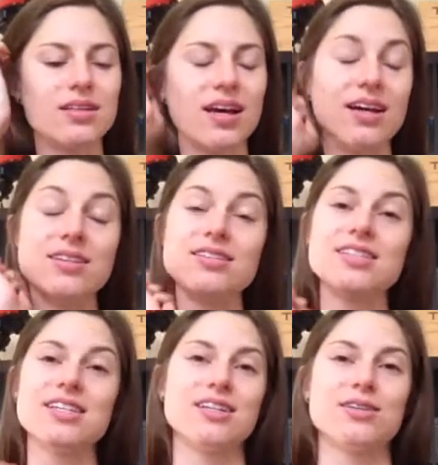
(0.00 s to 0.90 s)
and
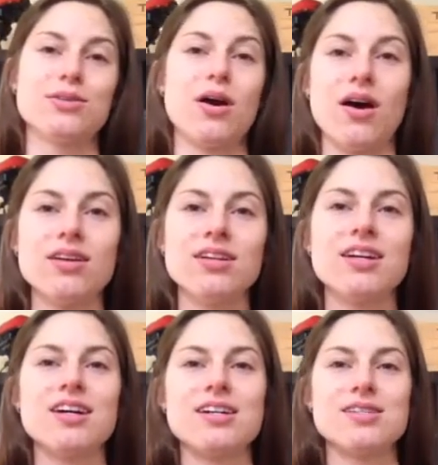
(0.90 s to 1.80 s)
you're not.
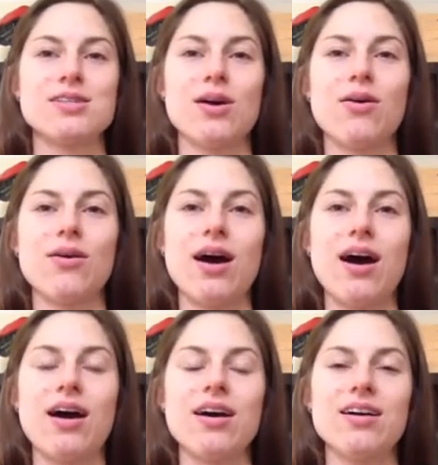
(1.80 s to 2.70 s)
So
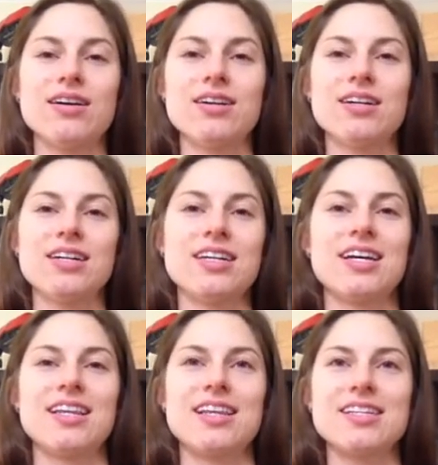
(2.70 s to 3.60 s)

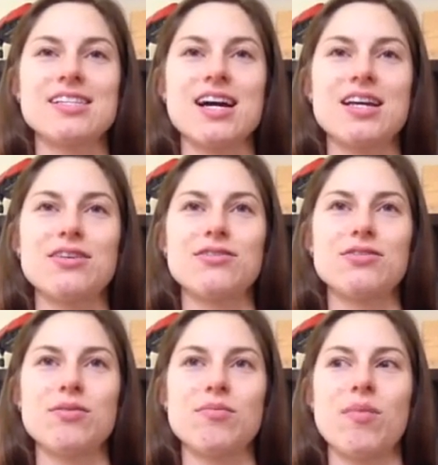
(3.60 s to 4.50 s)
that's kind of
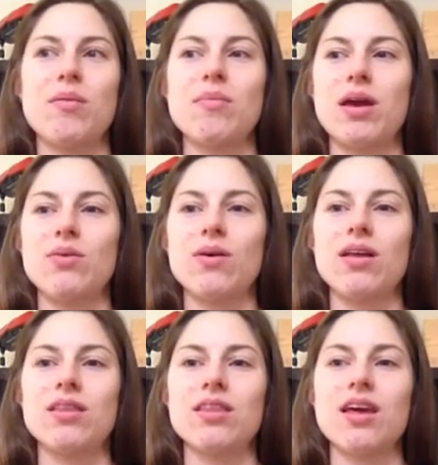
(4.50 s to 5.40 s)
my main
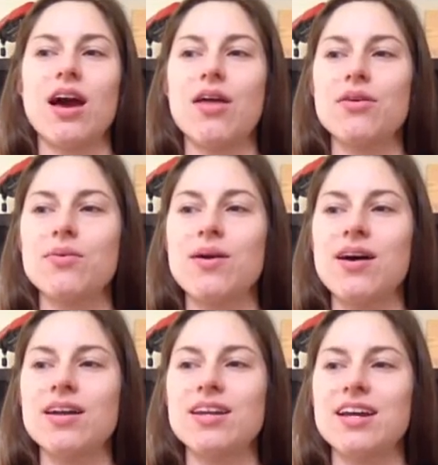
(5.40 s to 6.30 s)
one. The other
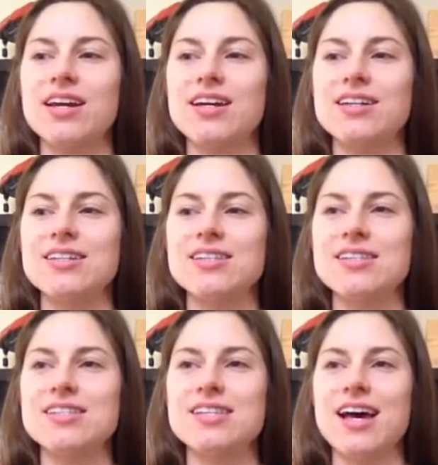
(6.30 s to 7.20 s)
one
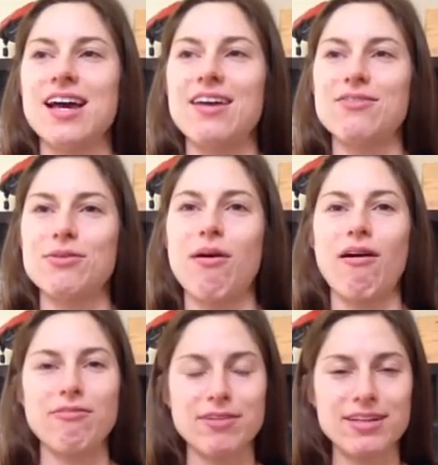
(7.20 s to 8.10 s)
is if you
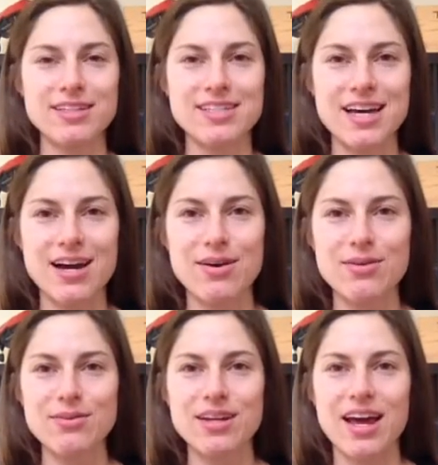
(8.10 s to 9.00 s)
are feeling
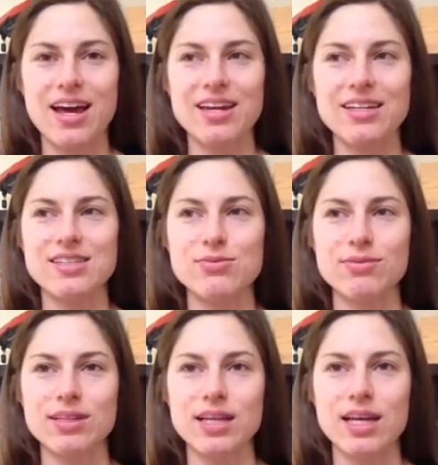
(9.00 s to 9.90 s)
down and it's
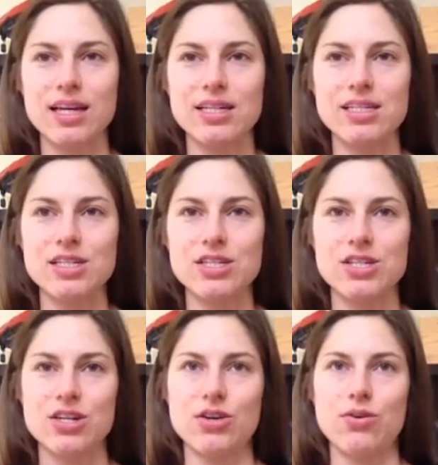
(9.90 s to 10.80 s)
related
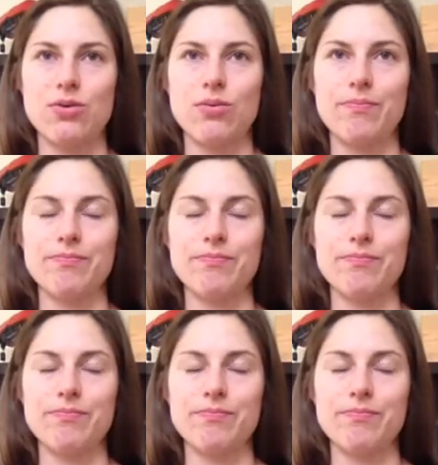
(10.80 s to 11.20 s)
to